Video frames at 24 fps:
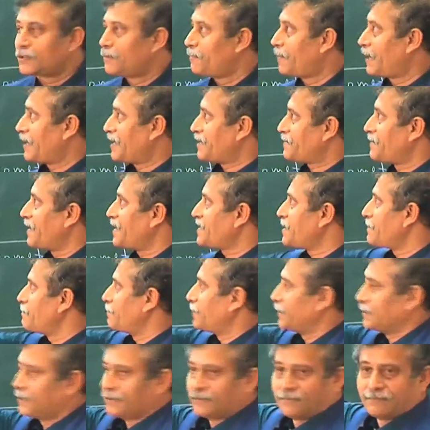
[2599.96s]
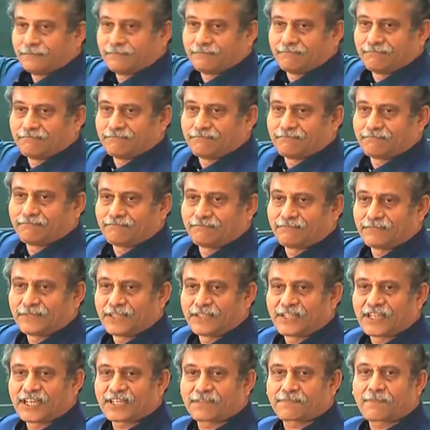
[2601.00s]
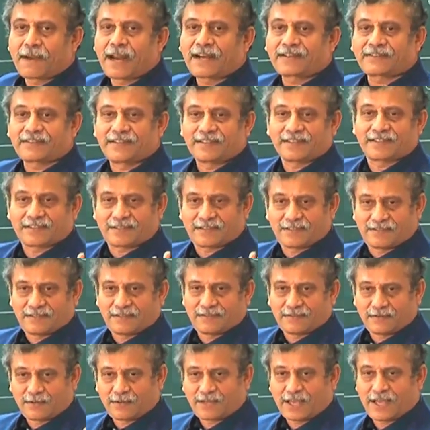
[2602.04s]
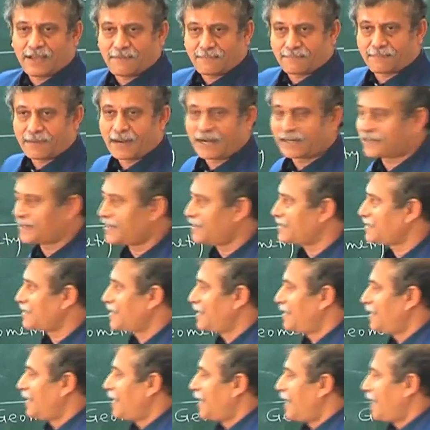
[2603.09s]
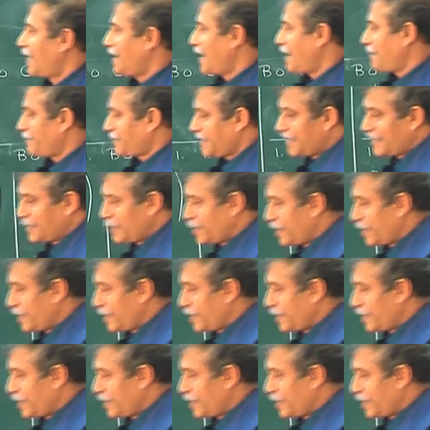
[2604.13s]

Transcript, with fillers: But it's very simple. It's just practice, okay? Practice, and I'm telling